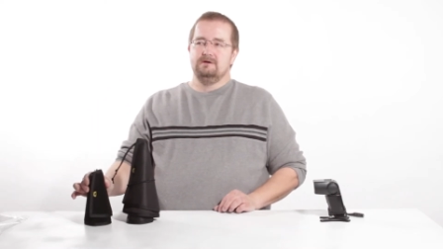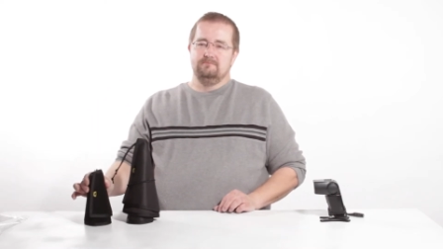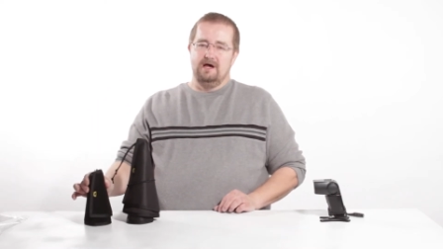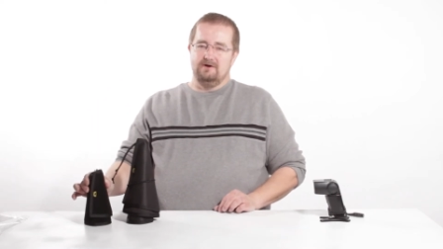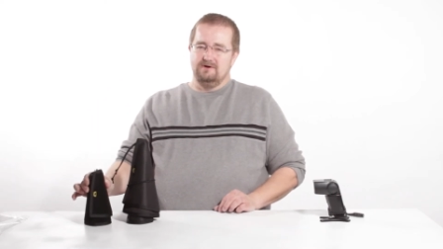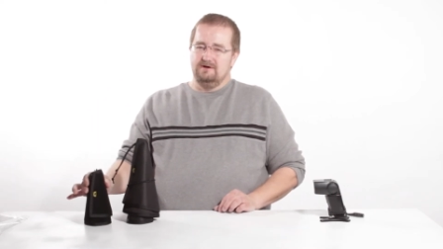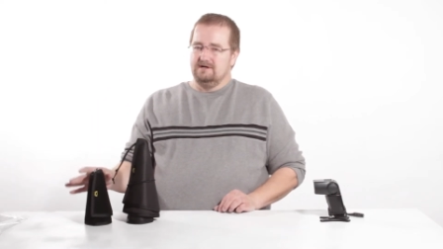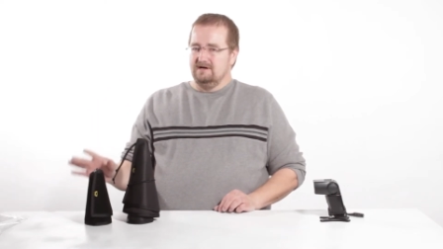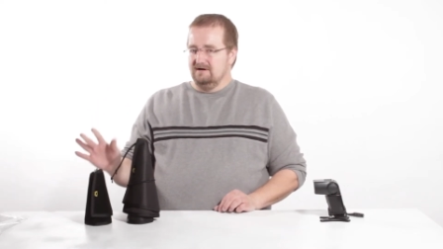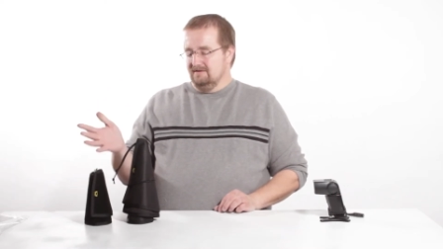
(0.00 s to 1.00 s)
background
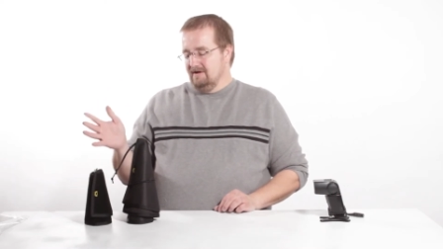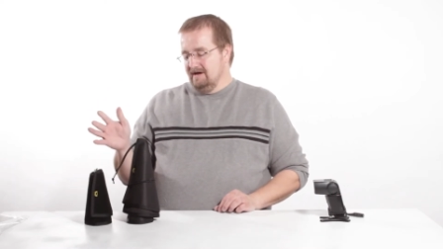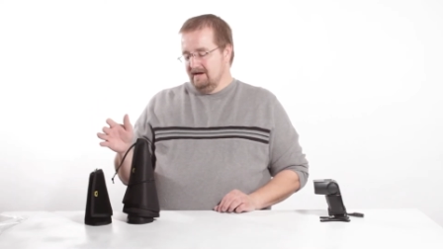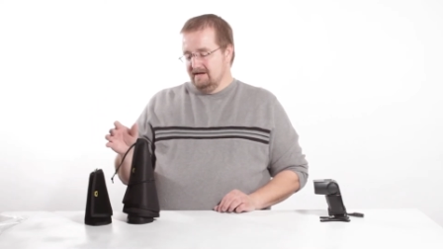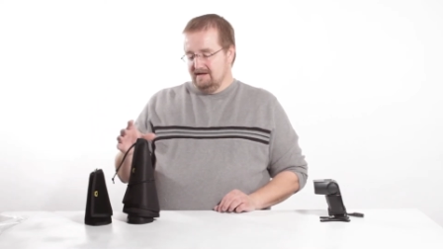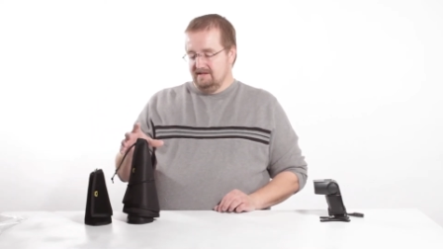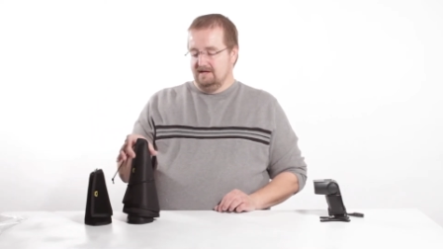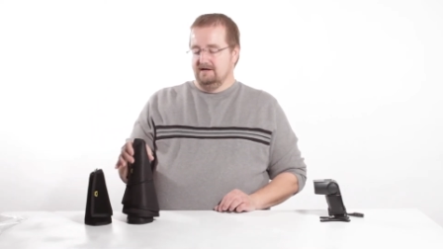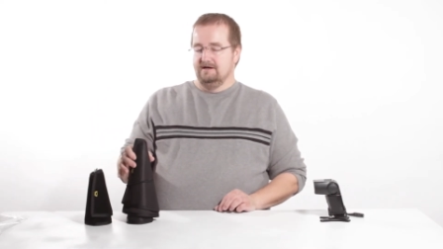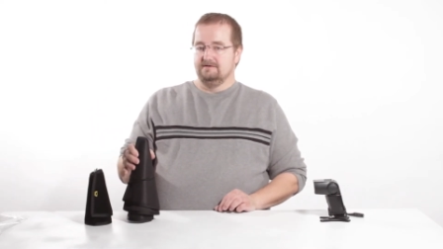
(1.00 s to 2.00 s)
hair light, and
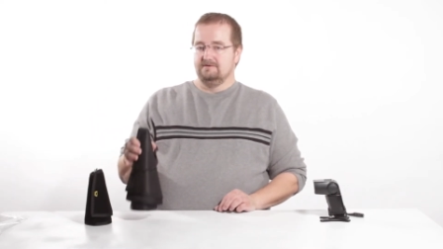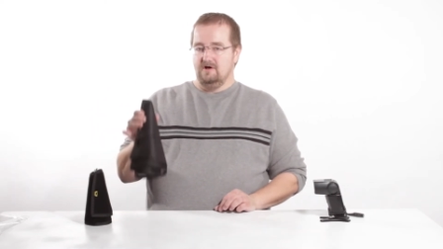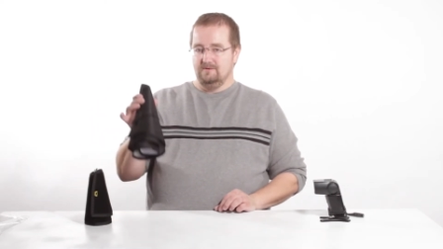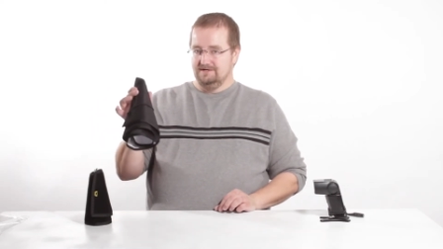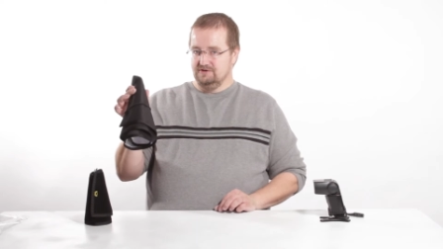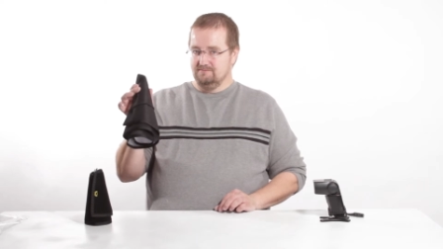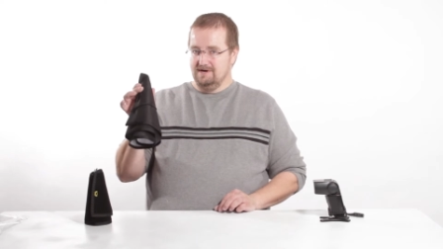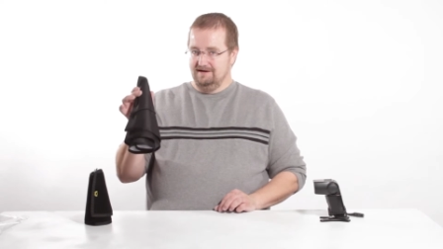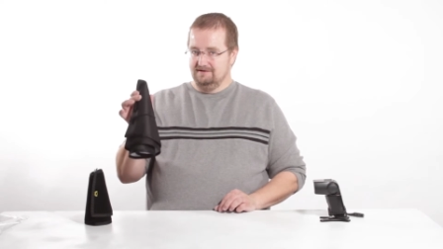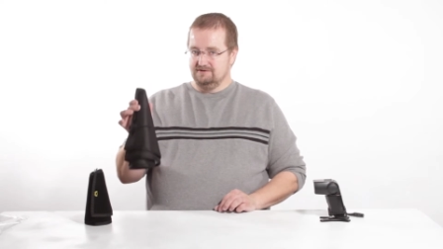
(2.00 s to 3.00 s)
then always your
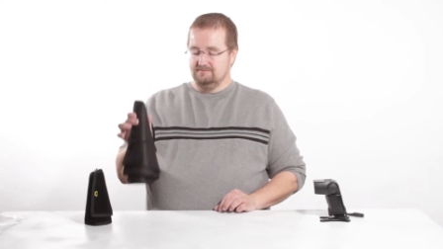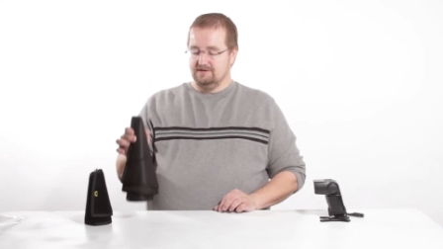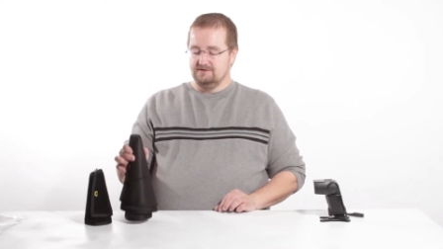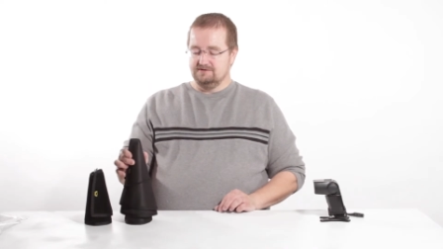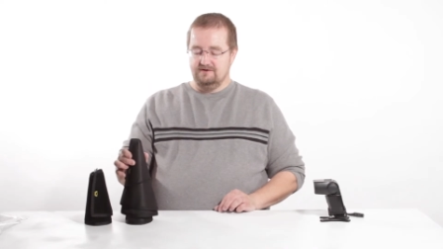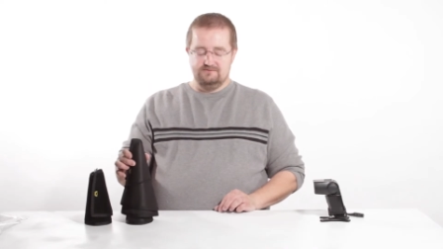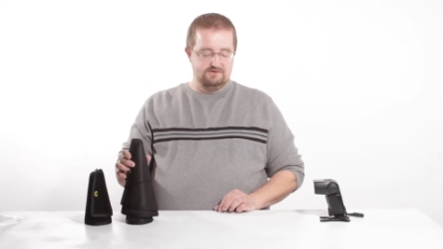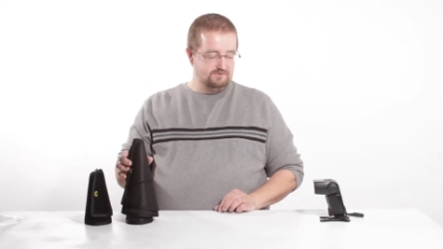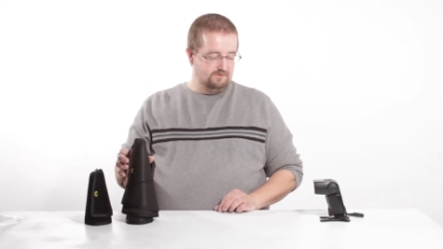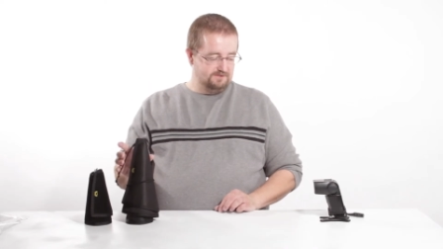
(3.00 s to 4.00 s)
main as your bigger, softer
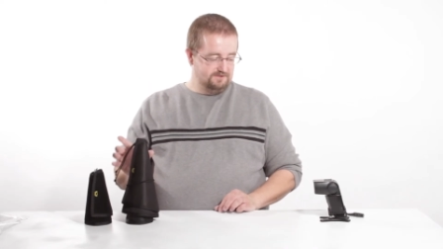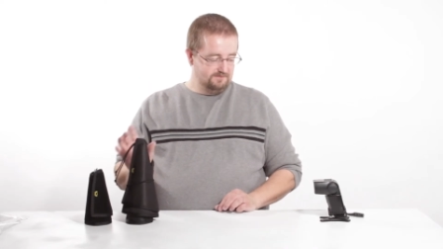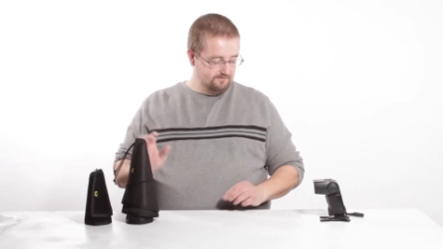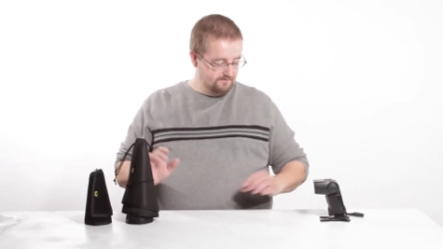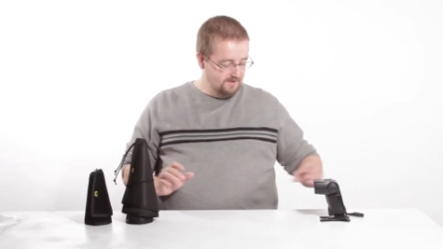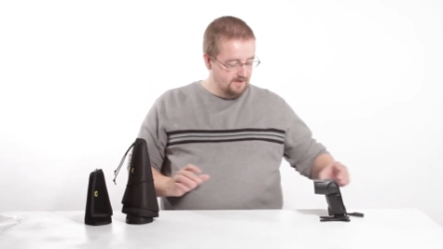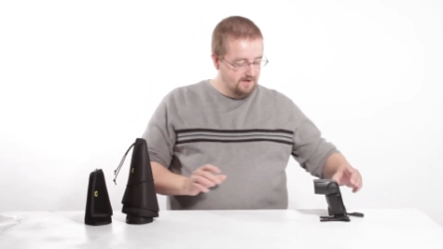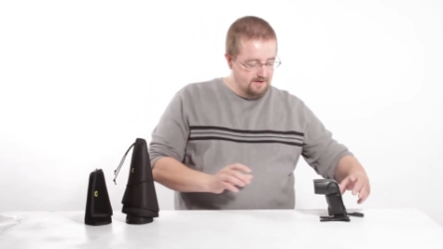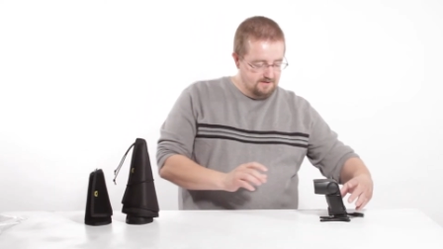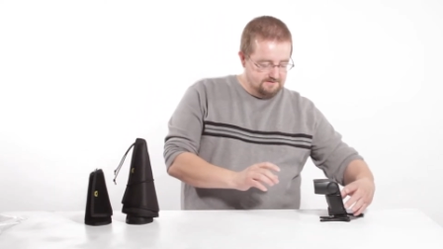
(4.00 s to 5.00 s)
source.
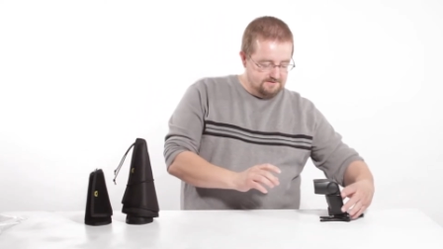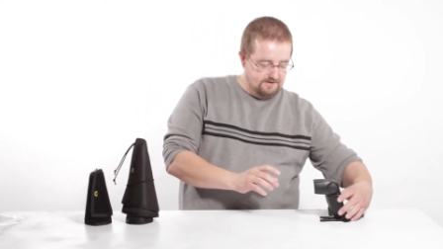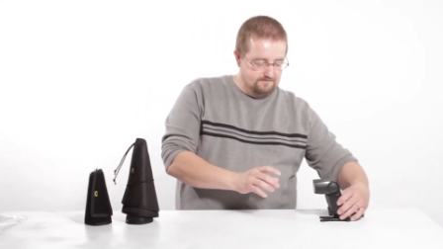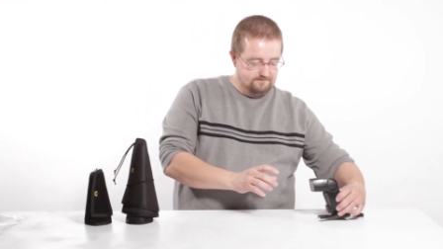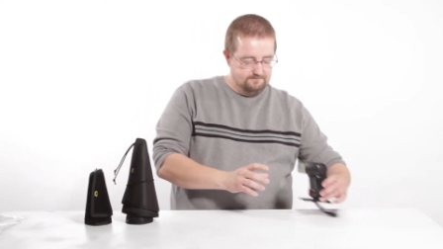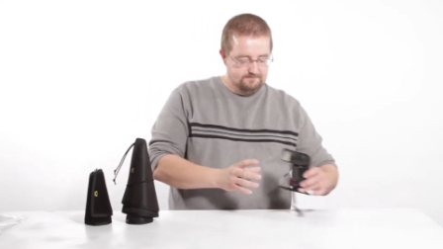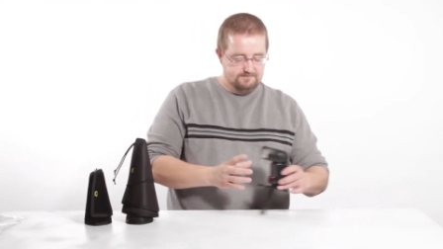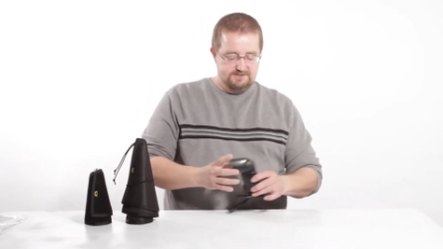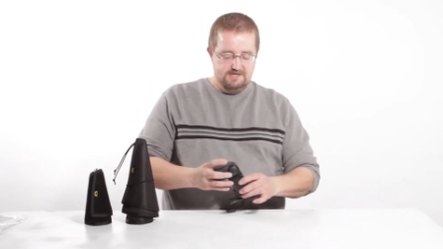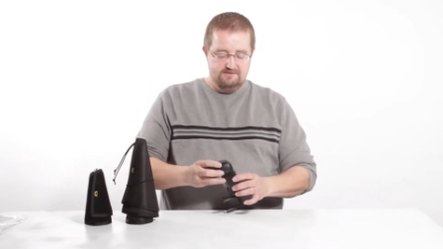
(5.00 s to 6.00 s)
So,
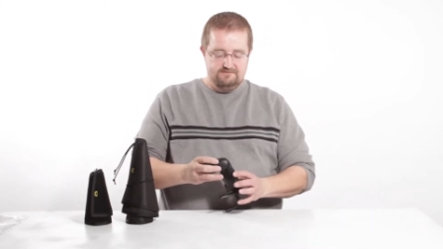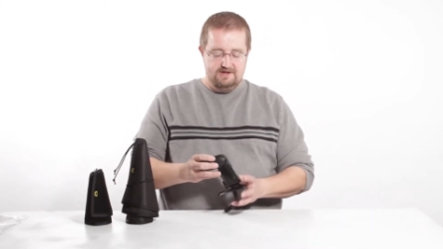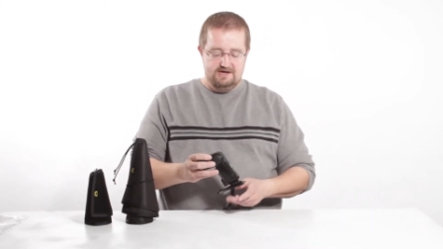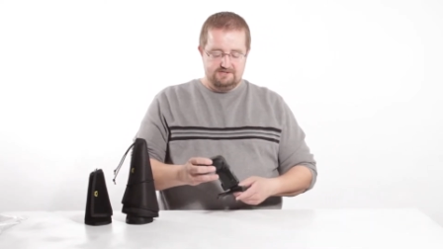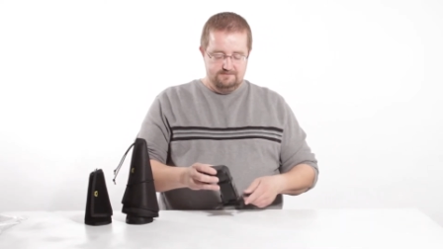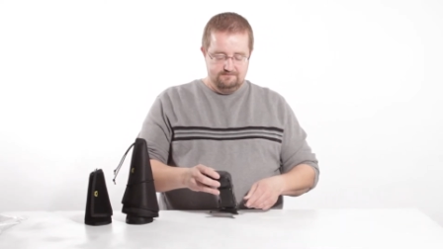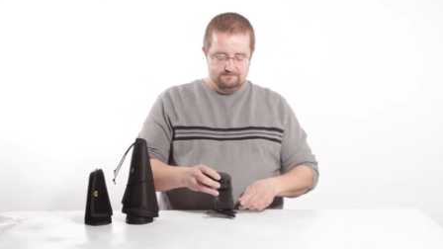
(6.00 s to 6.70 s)
let's take our flash.